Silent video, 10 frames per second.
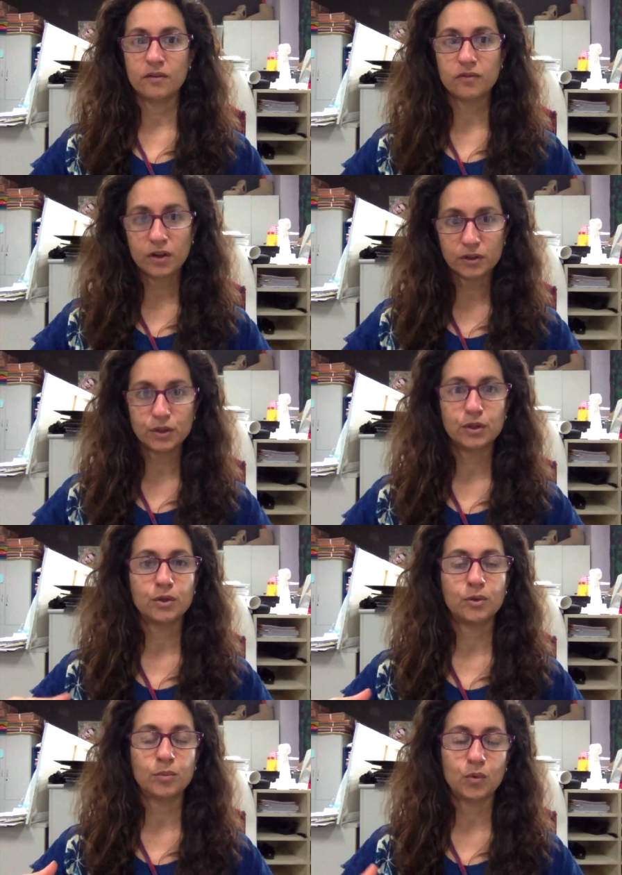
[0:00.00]

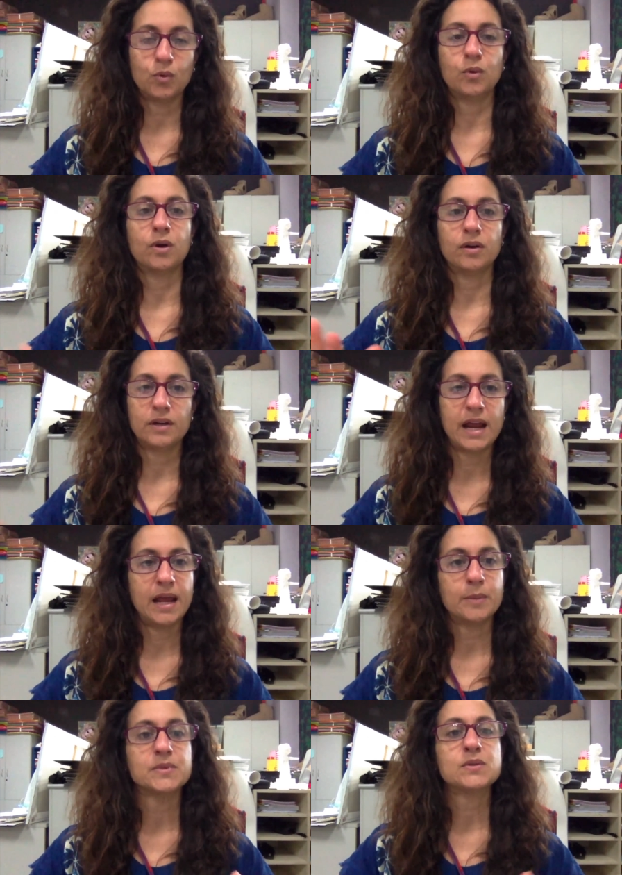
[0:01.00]
volume or
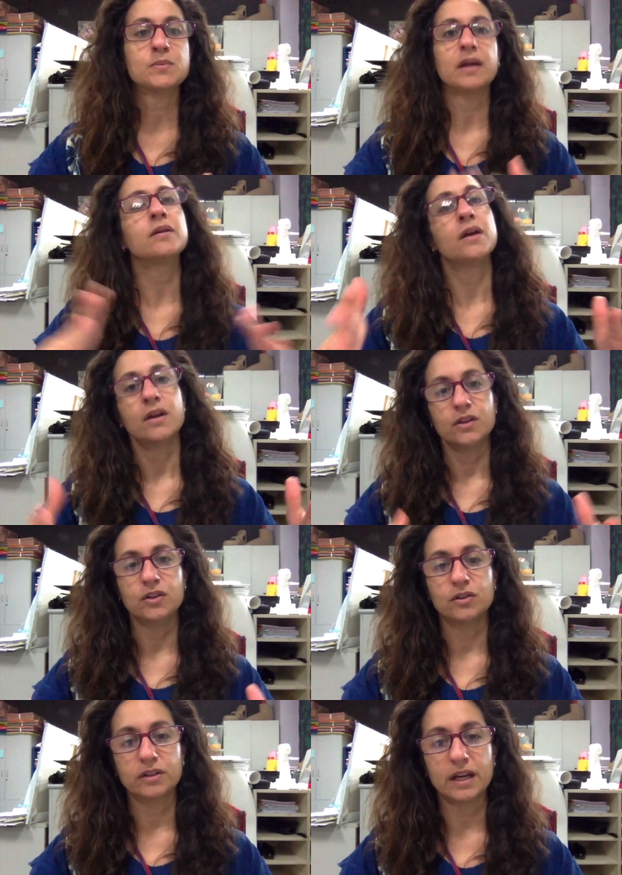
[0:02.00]
names, but
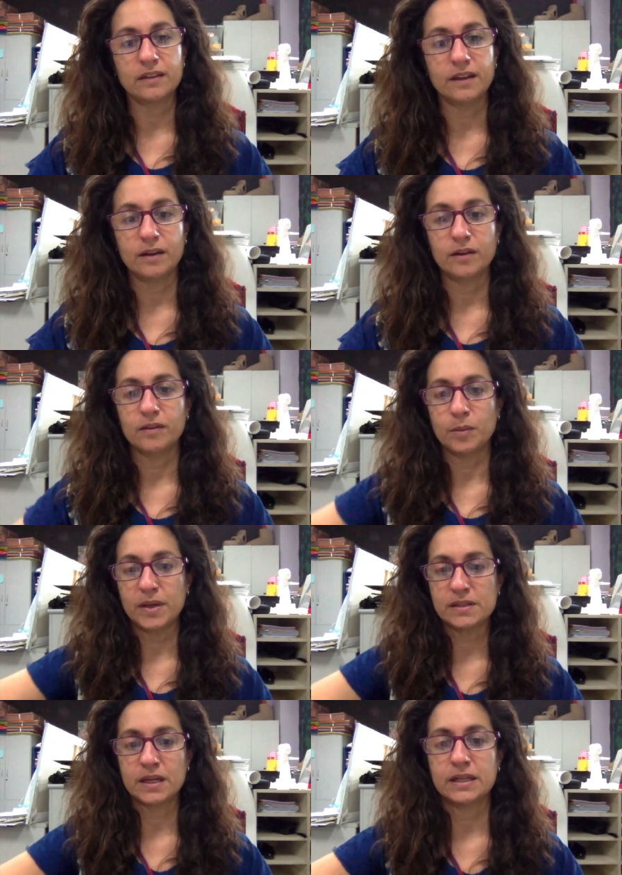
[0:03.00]
you'll get the
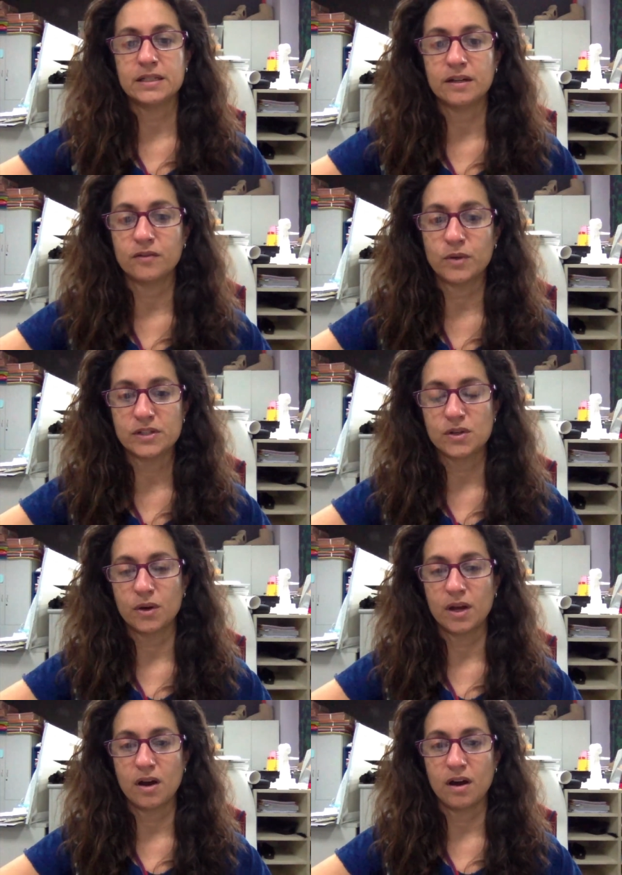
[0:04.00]
basic idea of what's
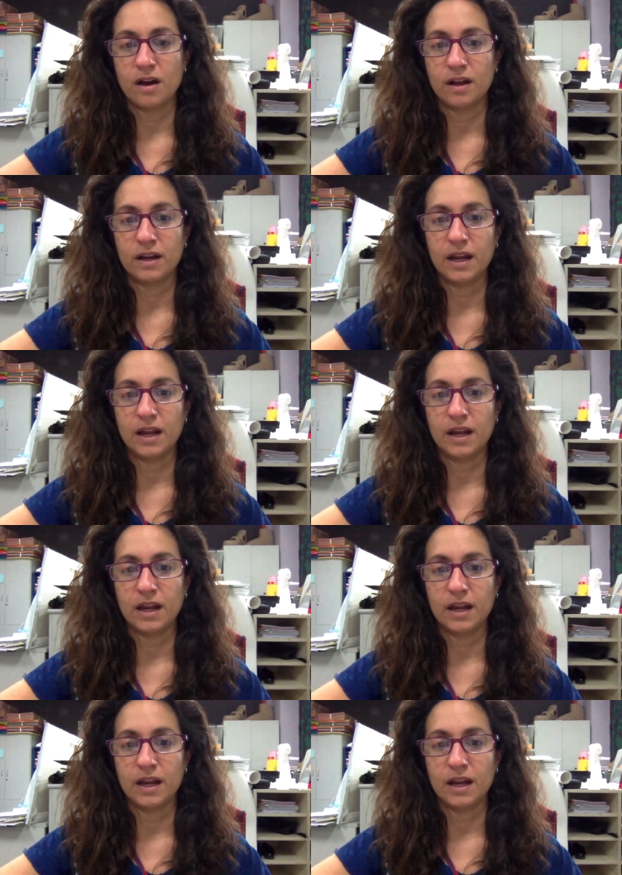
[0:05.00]
going on,